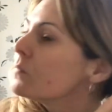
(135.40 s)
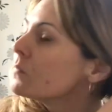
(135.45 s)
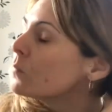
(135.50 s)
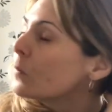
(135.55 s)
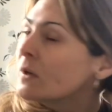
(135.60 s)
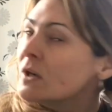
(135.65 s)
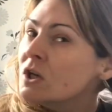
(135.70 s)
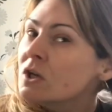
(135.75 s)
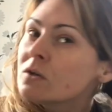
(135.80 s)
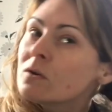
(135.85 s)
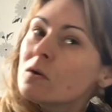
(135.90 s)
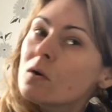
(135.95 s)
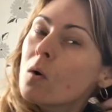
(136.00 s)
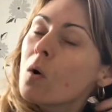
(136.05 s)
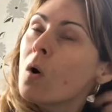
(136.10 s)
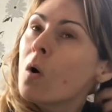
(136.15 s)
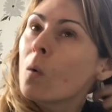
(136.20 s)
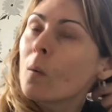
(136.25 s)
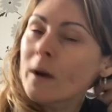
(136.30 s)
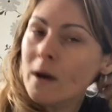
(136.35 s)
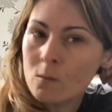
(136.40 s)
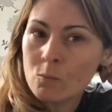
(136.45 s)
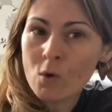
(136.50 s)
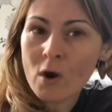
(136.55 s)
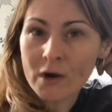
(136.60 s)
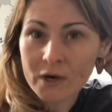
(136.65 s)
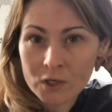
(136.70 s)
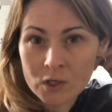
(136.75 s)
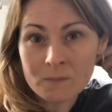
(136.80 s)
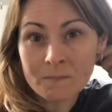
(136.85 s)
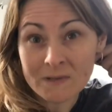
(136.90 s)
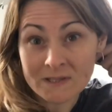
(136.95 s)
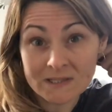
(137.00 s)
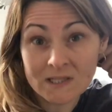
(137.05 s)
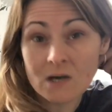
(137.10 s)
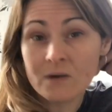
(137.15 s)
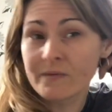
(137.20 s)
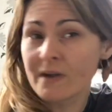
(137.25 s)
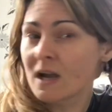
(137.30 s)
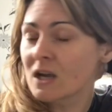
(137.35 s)
when I'm working on
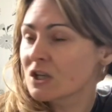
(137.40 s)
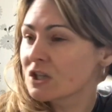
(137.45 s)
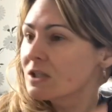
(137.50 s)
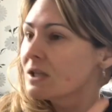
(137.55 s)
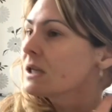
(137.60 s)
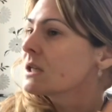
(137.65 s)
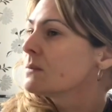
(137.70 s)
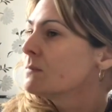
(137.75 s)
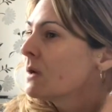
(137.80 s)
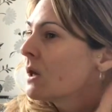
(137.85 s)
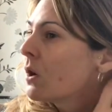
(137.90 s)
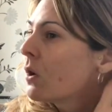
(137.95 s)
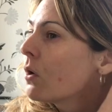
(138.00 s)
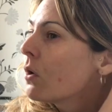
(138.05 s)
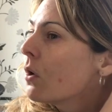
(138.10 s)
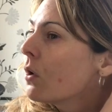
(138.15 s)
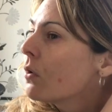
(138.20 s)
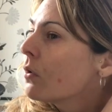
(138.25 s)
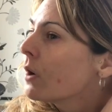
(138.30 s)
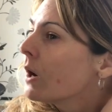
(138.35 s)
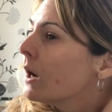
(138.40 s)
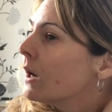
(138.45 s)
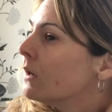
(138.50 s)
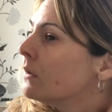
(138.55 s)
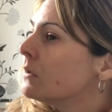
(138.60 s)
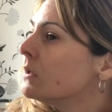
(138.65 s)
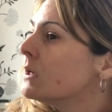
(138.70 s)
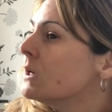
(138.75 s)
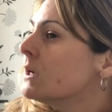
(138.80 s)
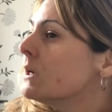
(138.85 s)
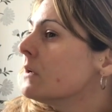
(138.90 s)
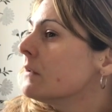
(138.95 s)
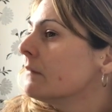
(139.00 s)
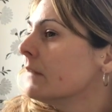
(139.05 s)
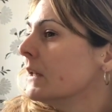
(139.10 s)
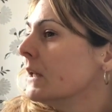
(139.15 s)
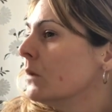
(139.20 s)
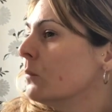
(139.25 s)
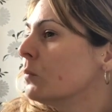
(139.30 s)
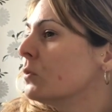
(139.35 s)
myself, it actually takes me a lot longer
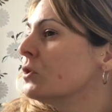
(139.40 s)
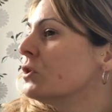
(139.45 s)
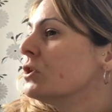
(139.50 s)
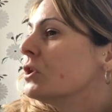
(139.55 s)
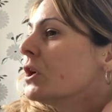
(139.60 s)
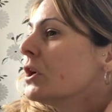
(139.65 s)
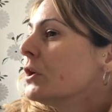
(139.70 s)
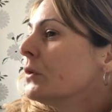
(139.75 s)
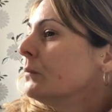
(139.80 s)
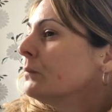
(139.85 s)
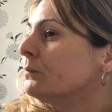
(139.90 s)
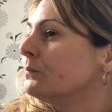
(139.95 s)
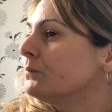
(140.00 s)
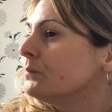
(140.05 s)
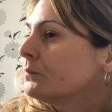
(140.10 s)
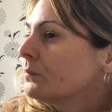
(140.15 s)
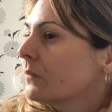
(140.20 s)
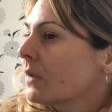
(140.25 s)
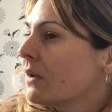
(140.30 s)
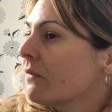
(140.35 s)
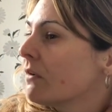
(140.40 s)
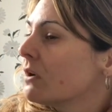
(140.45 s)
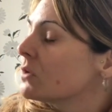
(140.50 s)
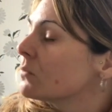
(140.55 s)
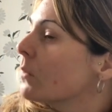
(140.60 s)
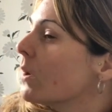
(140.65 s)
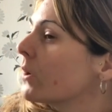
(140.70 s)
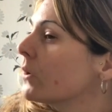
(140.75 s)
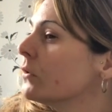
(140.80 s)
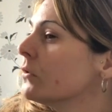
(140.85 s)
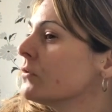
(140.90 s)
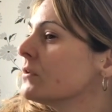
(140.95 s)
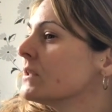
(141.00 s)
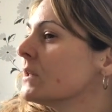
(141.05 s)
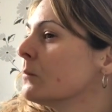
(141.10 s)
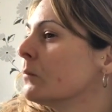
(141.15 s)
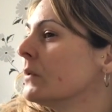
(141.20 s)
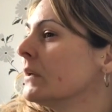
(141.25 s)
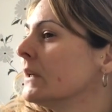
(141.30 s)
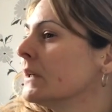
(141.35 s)
than it would do if I was working on
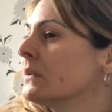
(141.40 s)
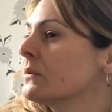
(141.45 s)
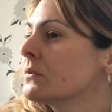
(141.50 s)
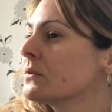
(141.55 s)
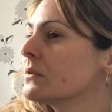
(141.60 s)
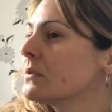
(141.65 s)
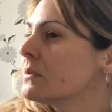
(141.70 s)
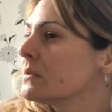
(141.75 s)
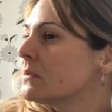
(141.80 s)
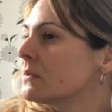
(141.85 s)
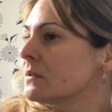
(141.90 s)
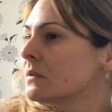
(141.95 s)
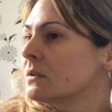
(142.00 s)
someone else.